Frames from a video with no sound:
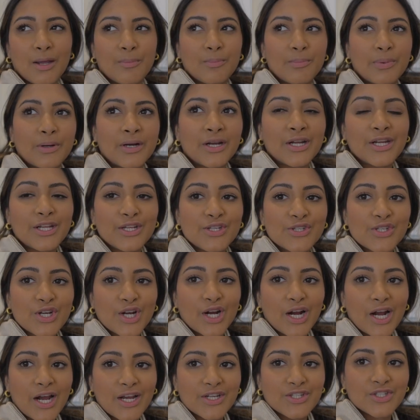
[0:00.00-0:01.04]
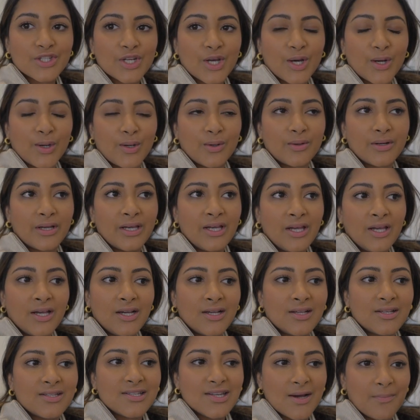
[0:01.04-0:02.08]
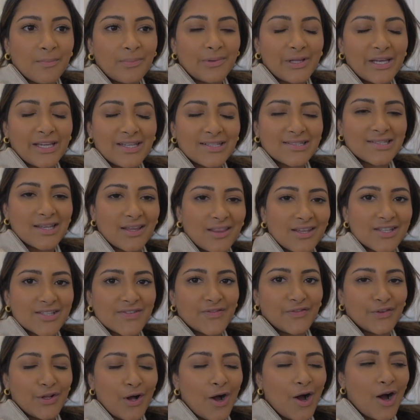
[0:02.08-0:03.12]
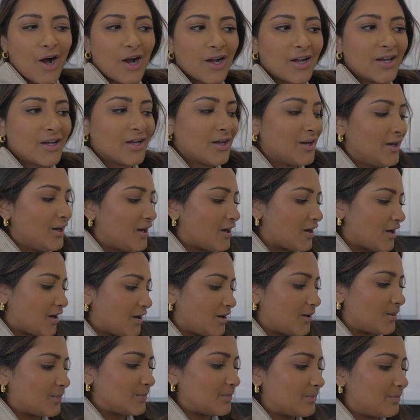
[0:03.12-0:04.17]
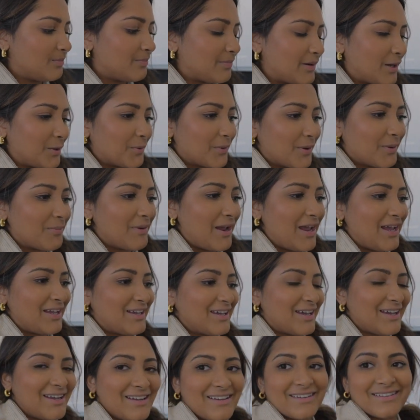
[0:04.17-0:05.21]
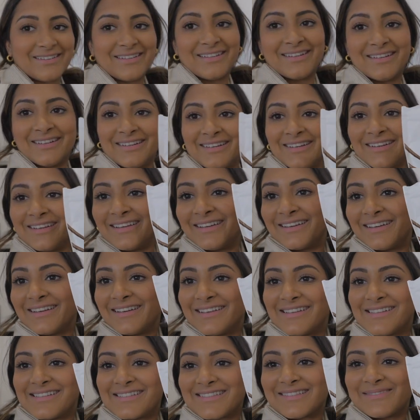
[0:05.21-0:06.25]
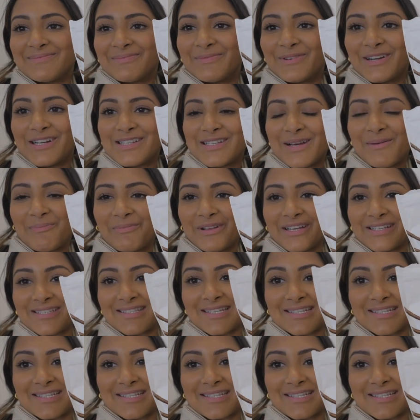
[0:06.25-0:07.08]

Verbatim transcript: I'm pretty sure I showed dumplings in this vlog, um, but we're making some more dumplings,